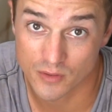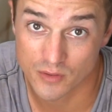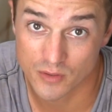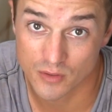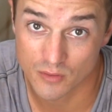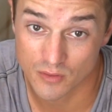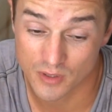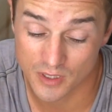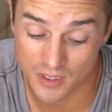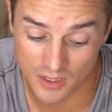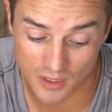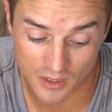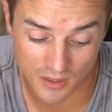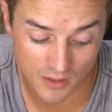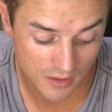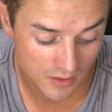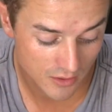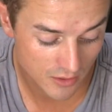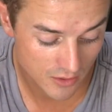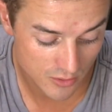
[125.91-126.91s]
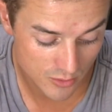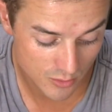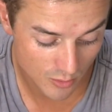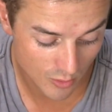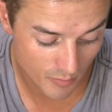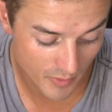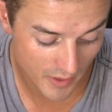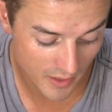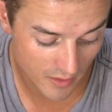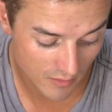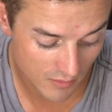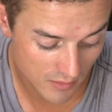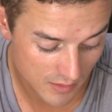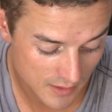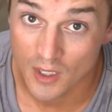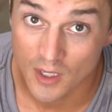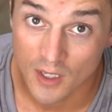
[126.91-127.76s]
to the control panel.